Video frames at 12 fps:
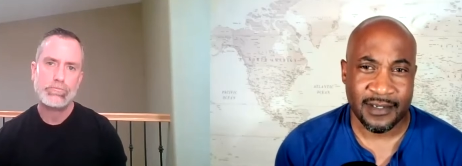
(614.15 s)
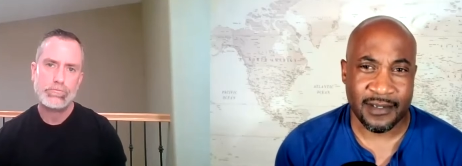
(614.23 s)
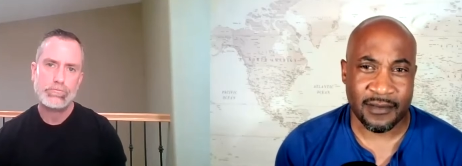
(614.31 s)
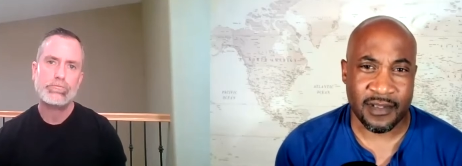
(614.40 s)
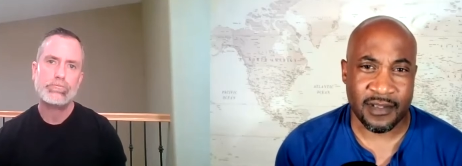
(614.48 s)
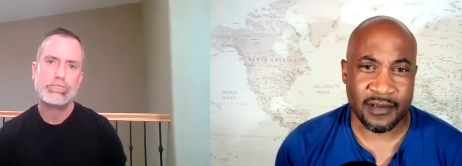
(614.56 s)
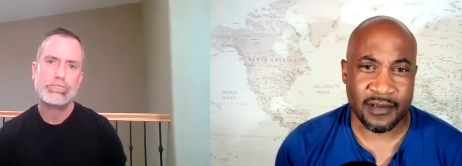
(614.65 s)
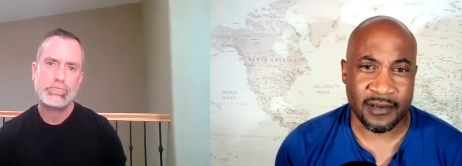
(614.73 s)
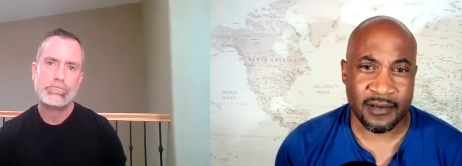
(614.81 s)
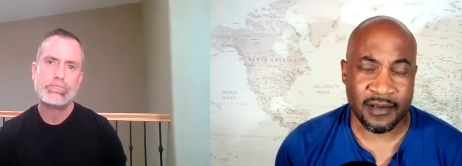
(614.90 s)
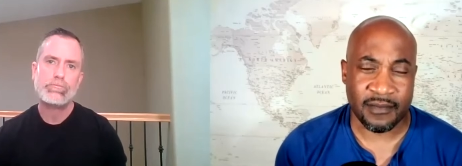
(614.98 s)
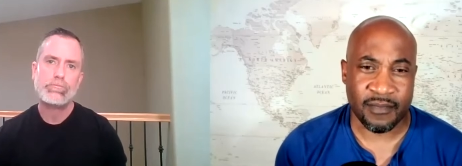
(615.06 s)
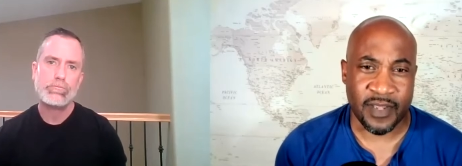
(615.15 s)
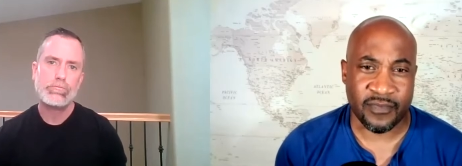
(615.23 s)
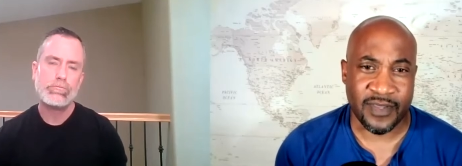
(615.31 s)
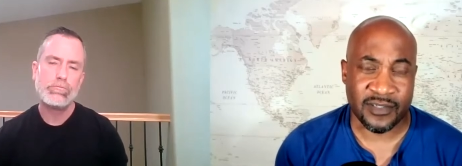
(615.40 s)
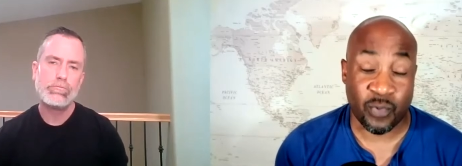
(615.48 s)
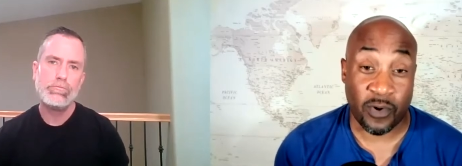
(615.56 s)
Speaker 1: it, it, it, made
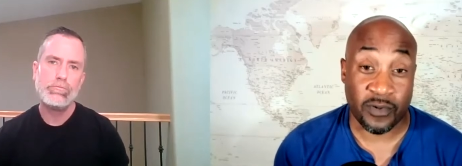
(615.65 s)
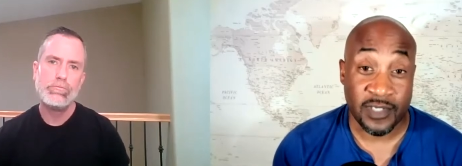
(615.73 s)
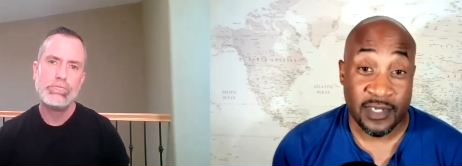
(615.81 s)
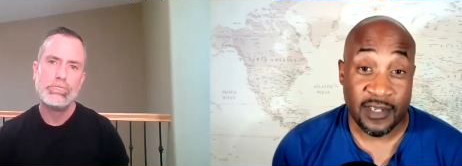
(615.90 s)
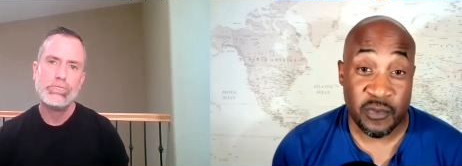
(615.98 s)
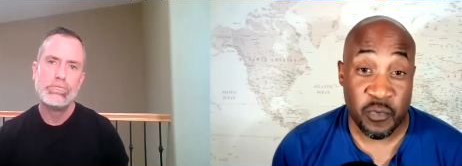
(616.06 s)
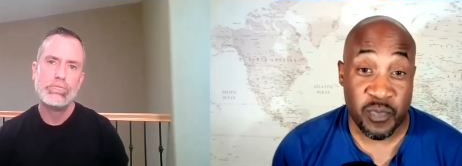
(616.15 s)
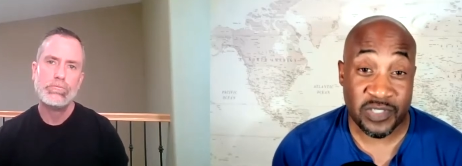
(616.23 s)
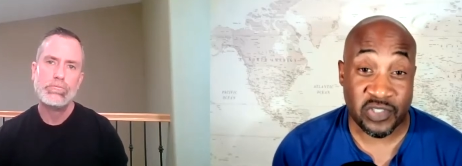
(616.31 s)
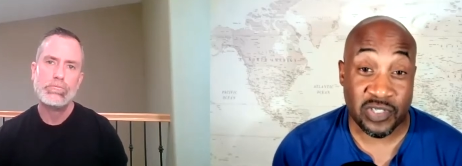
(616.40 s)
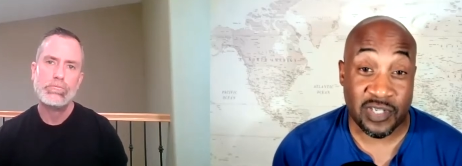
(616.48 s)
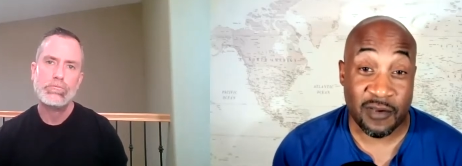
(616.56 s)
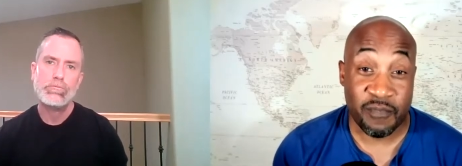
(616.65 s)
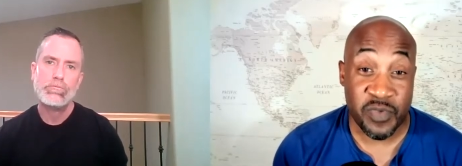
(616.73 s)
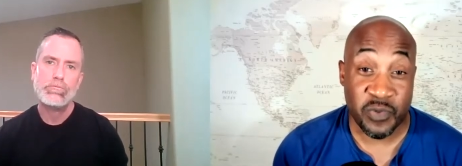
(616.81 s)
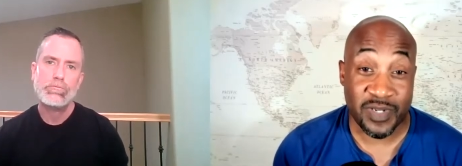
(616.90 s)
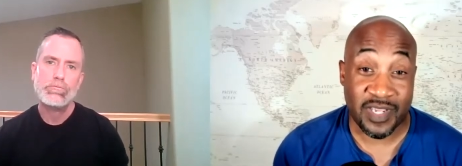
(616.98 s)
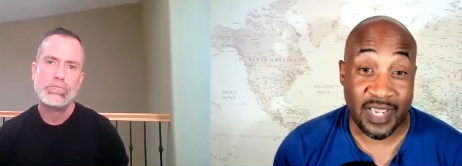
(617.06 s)
things worse and you mentioned
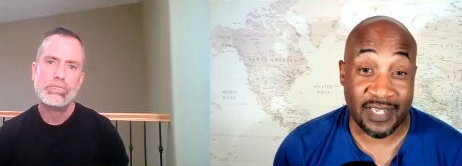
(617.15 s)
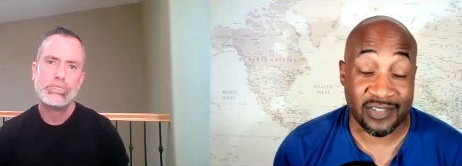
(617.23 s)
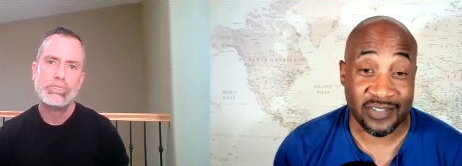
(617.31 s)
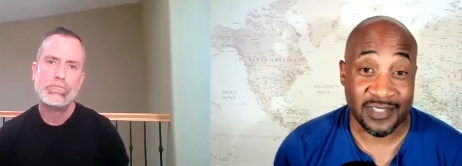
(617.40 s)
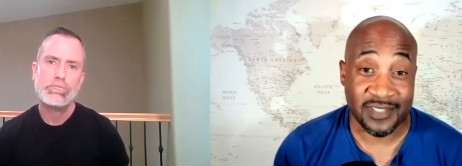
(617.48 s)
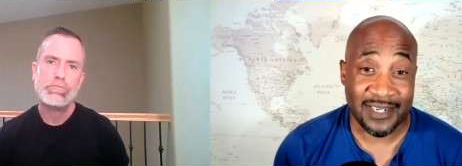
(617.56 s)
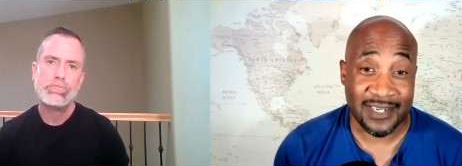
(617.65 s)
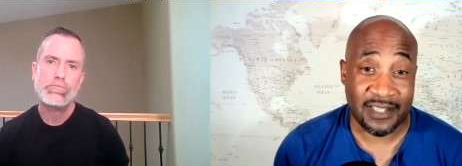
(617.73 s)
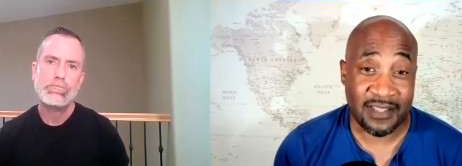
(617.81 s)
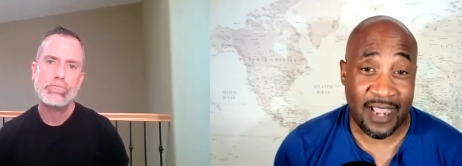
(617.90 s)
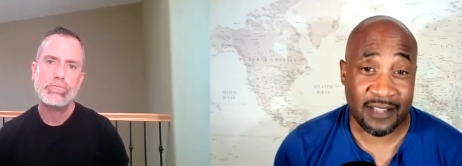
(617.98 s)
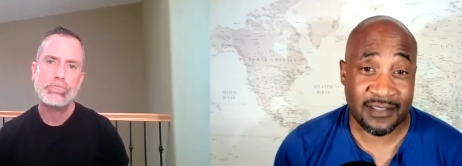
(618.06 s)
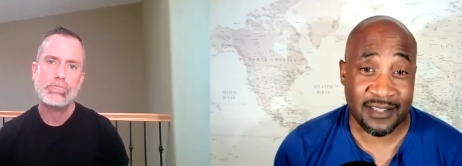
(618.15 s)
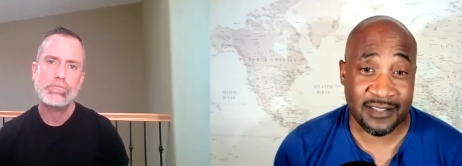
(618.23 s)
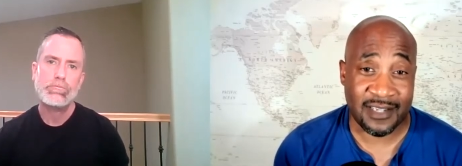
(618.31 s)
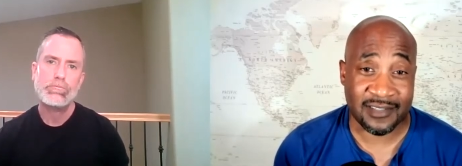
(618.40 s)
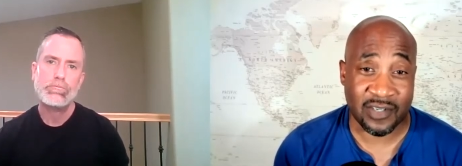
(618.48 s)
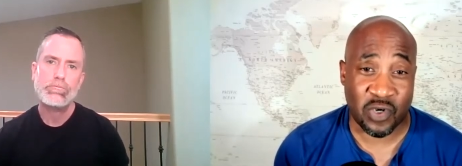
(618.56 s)
communication and i, th- I think
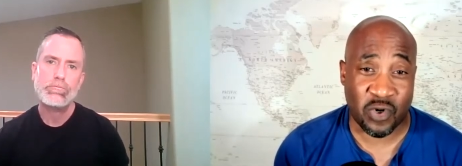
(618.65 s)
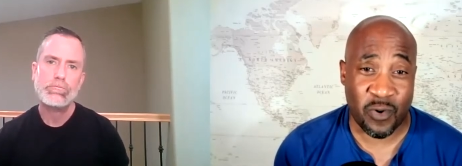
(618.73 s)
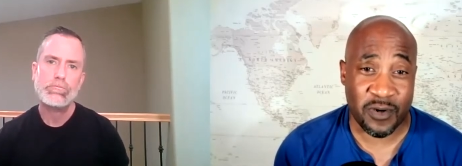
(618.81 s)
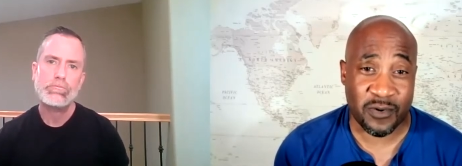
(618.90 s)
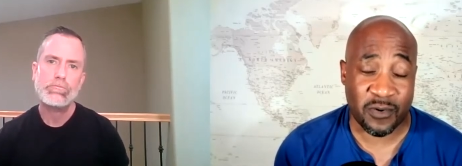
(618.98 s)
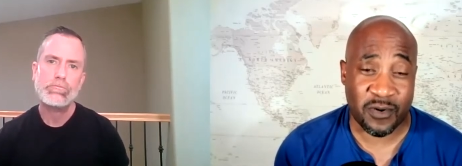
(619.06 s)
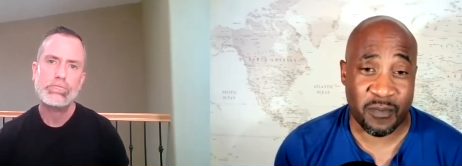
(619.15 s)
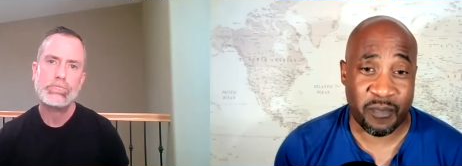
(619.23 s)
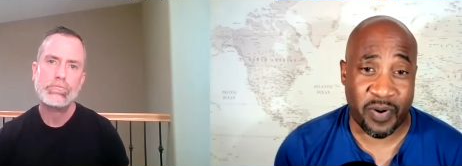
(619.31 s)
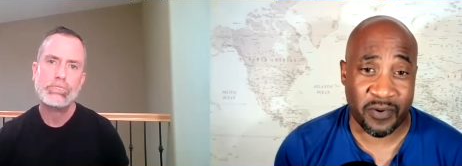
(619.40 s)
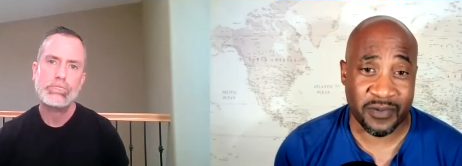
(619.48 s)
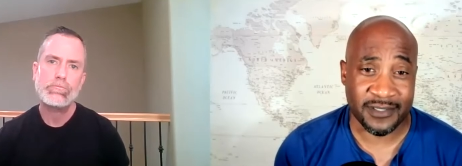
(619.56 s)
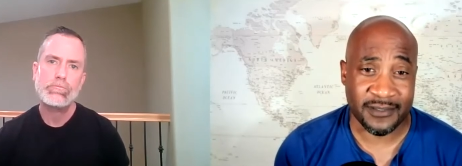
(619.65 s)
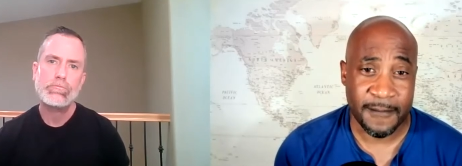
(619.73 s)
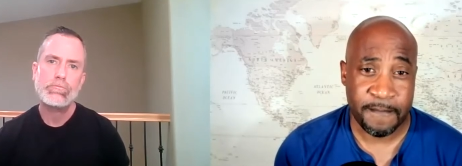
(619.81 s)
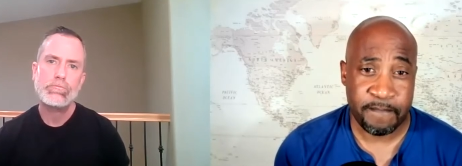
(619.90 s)
that's a critical component